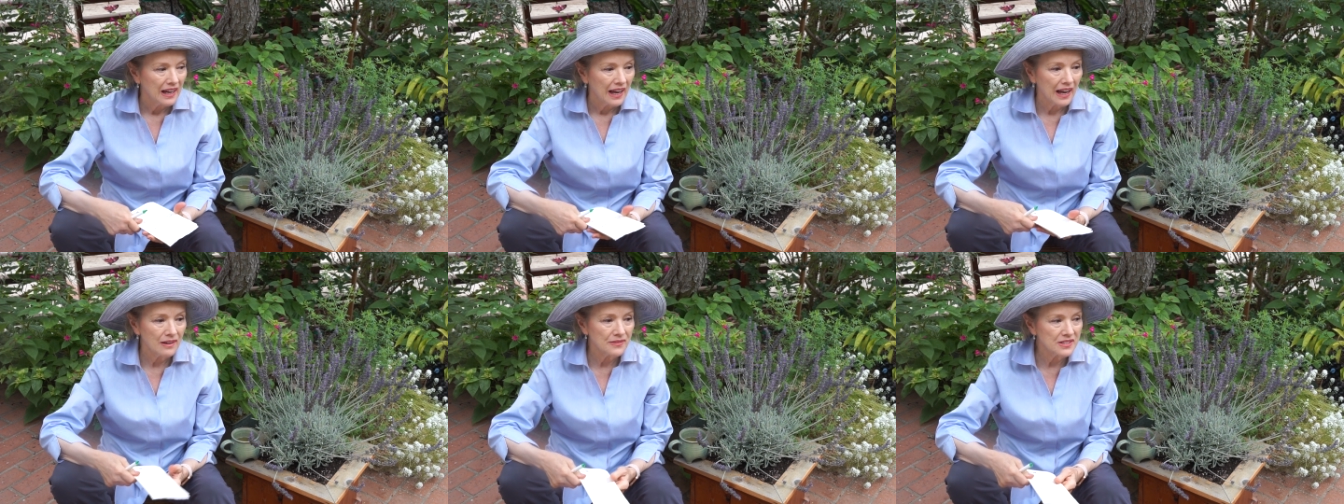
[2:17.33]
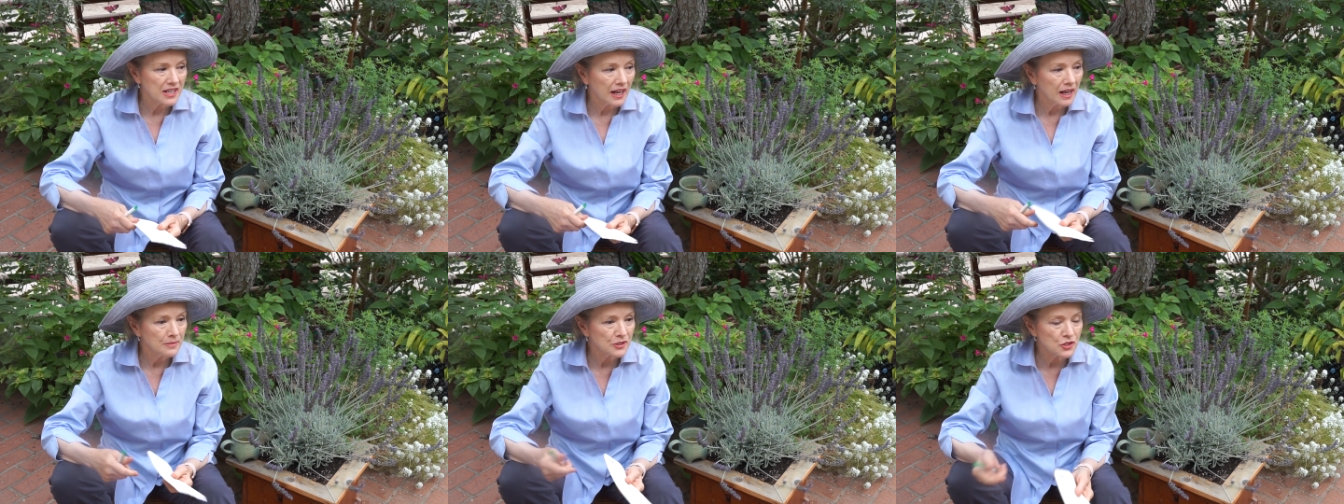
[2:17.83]
have the
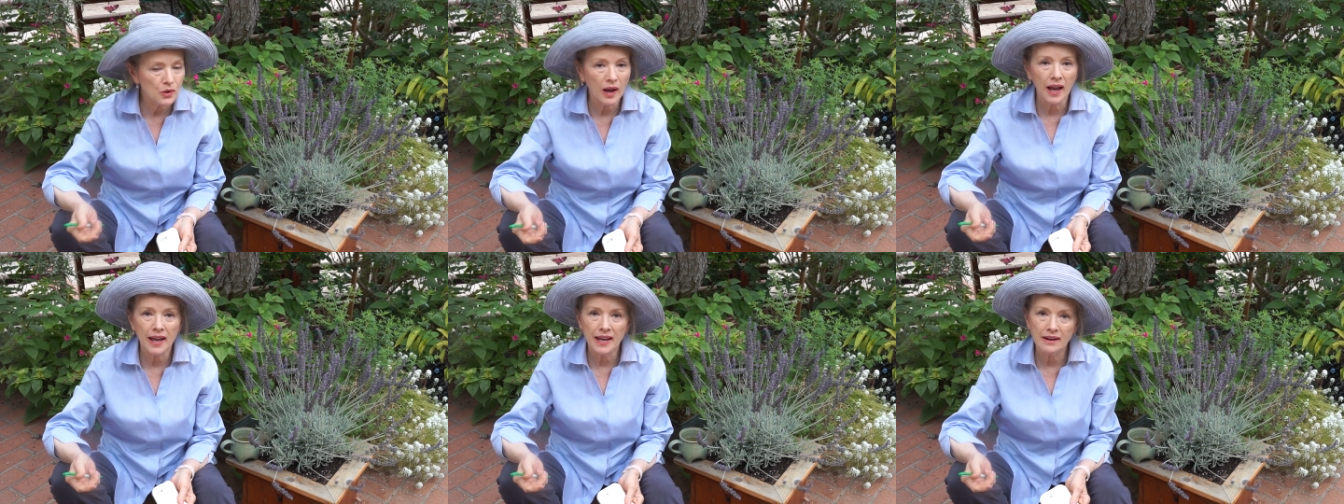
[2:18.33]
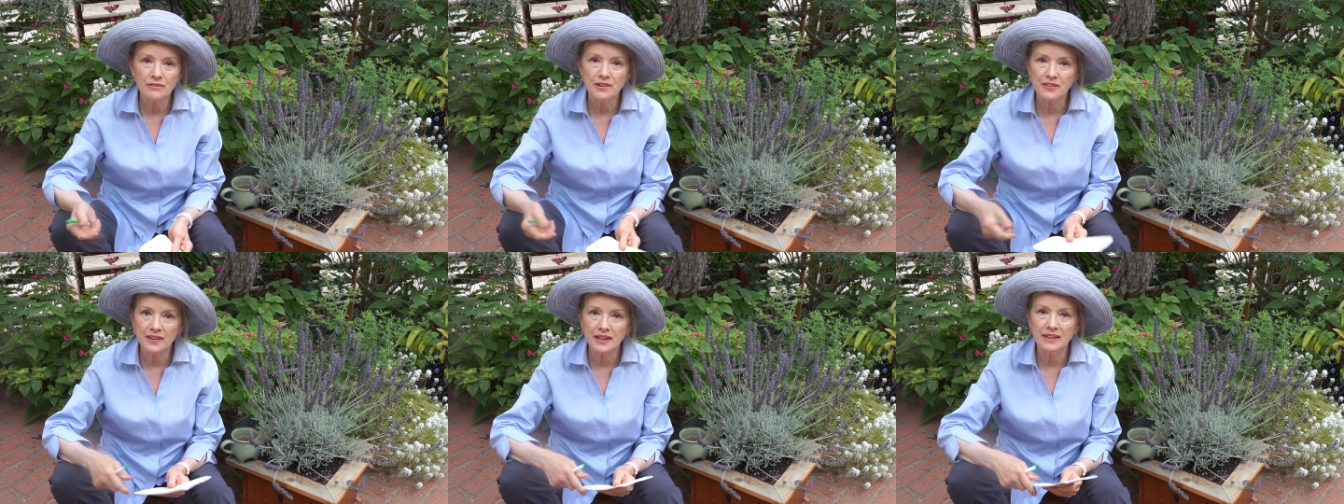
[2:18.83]
time to try
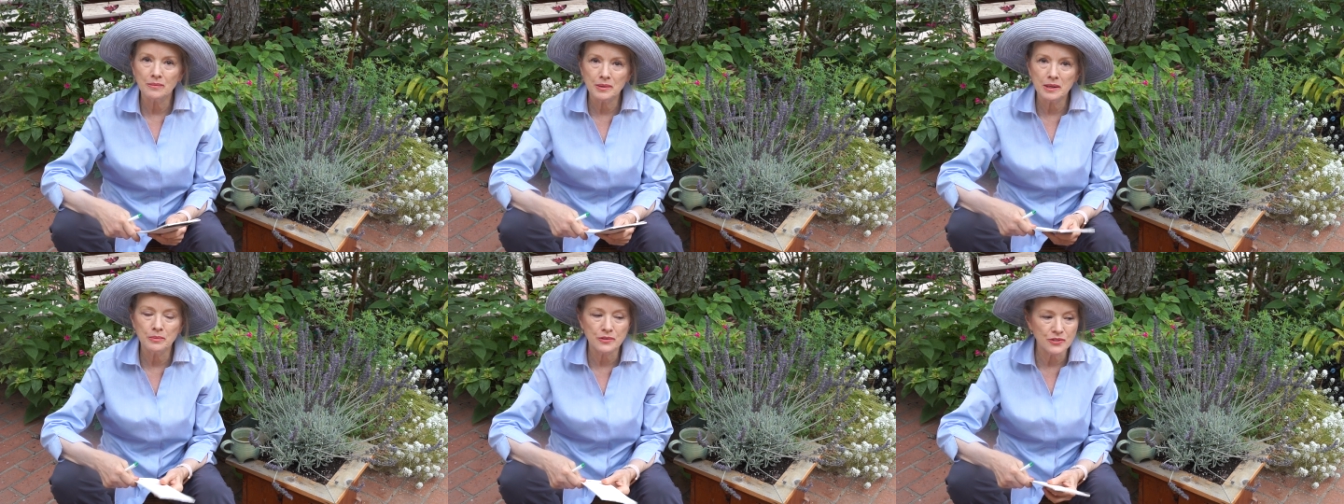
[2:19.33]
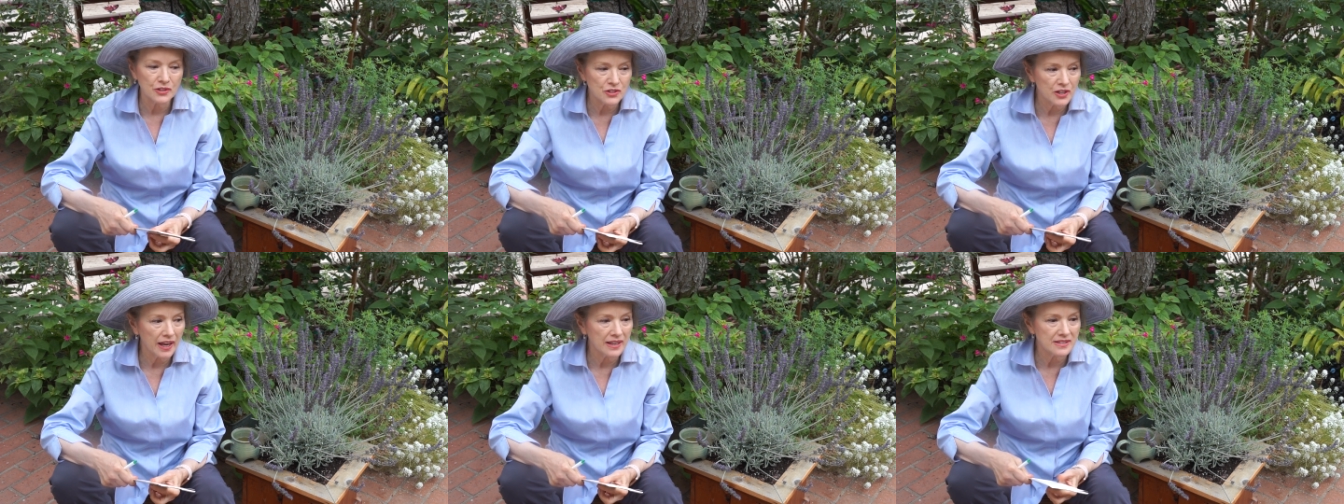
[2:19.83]
everything that people
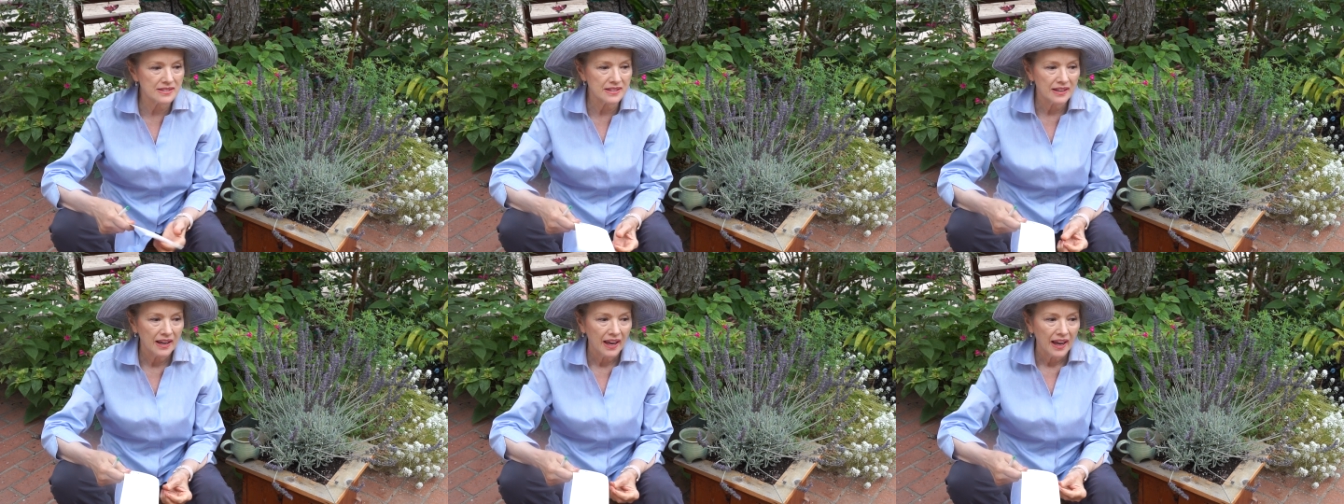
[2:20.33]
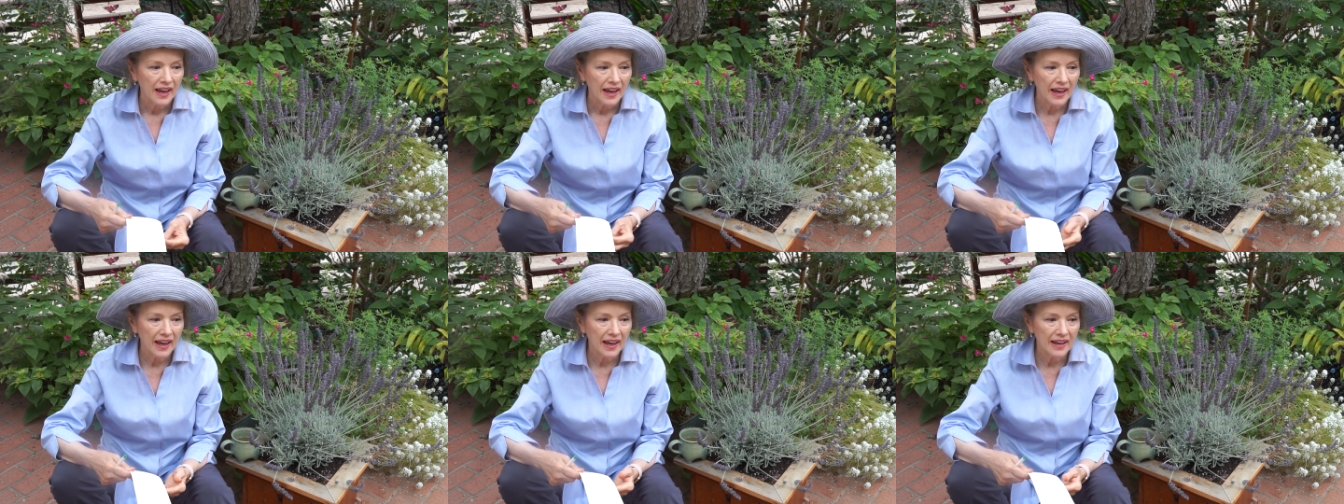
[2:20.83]
suggest,
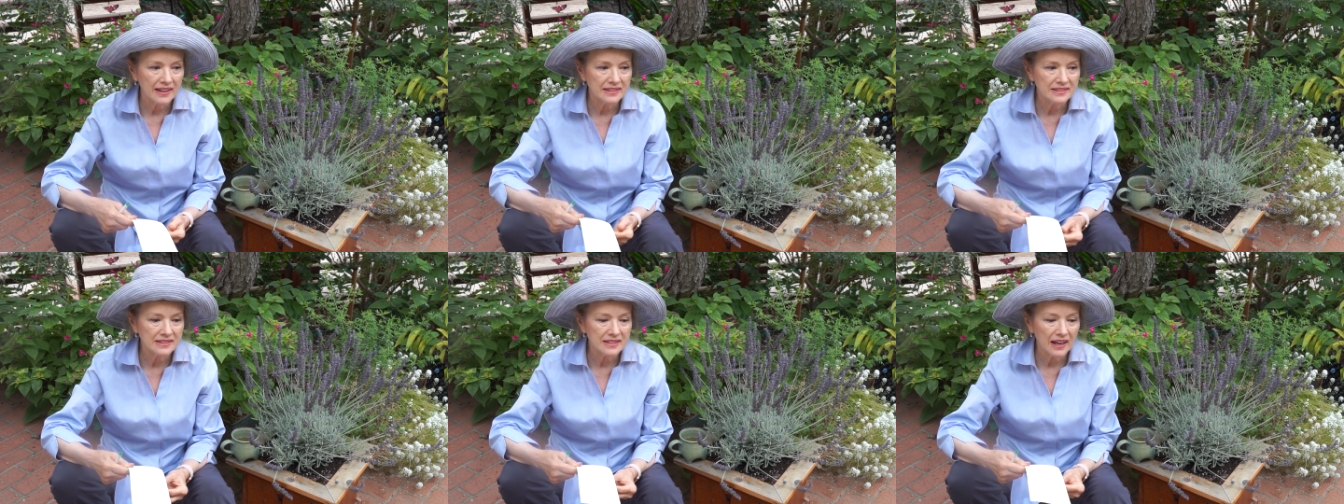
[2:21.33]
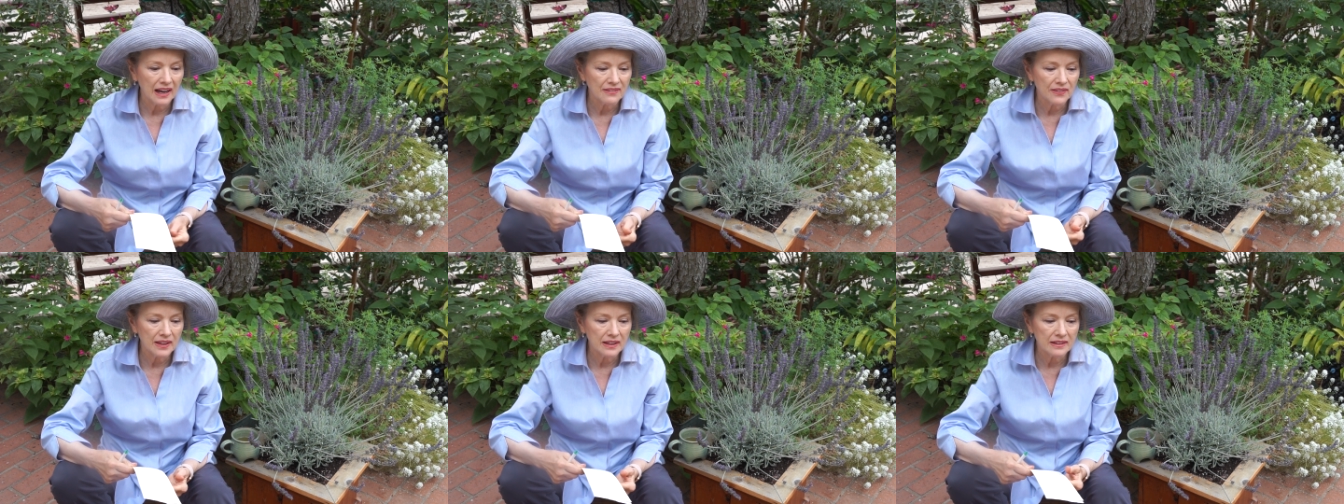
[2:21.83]
and I
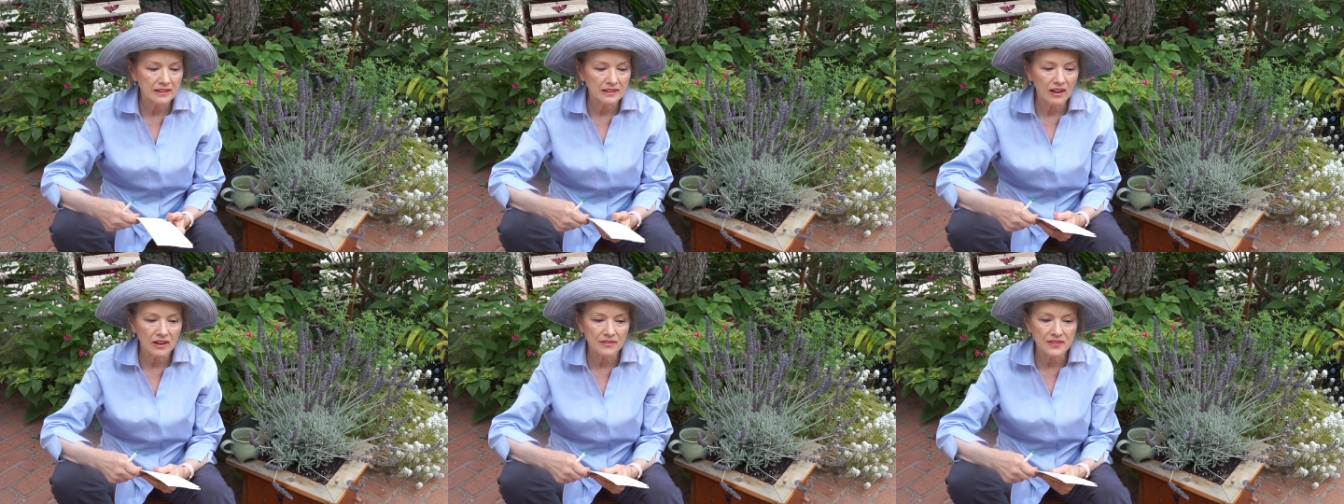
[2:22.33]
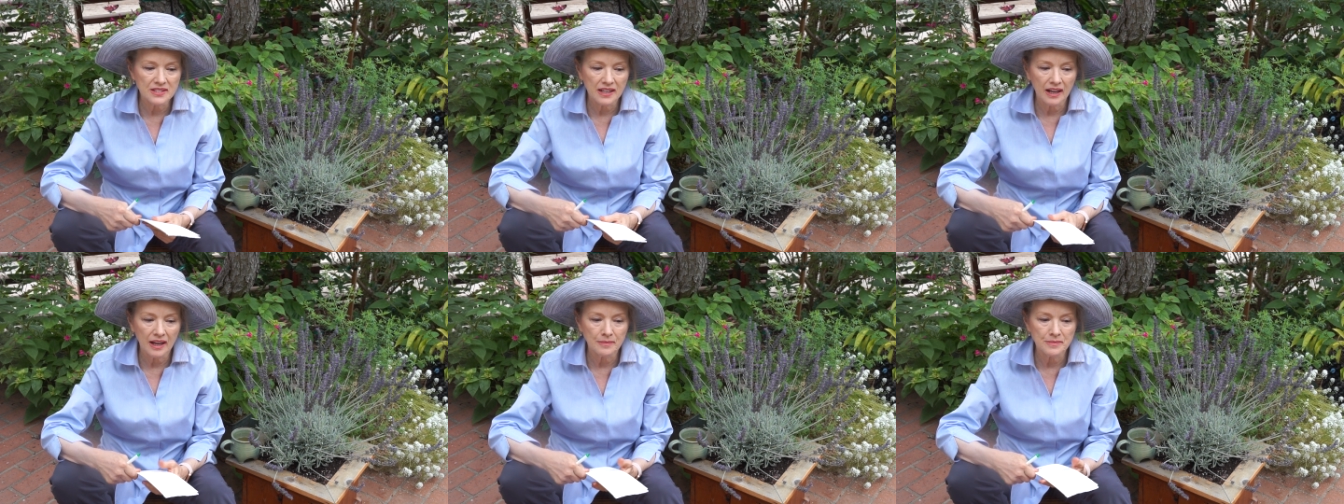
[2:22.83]
think a lot of the
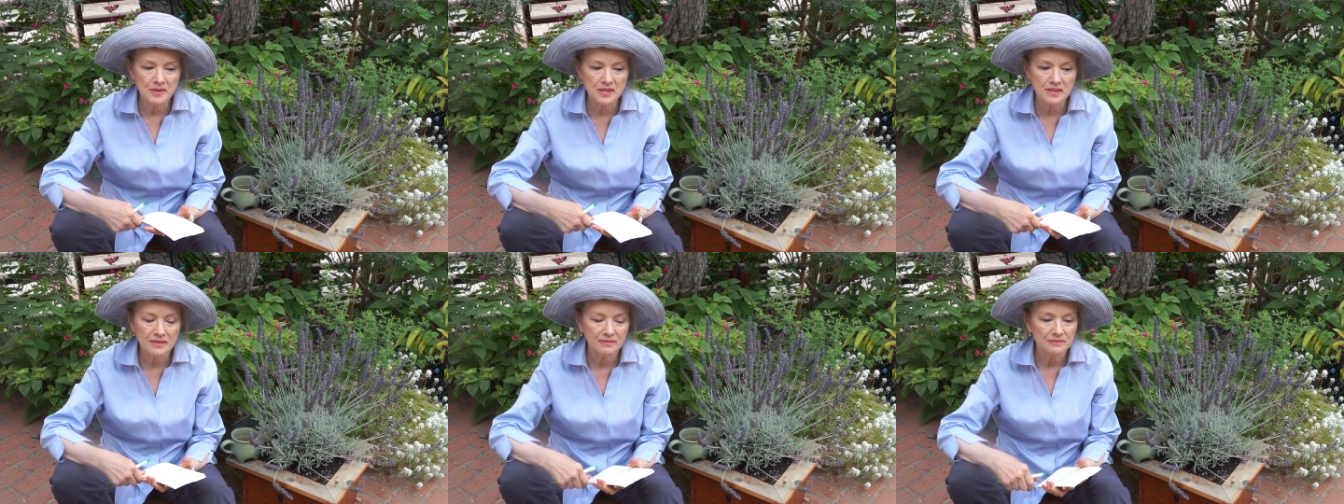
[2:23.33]
times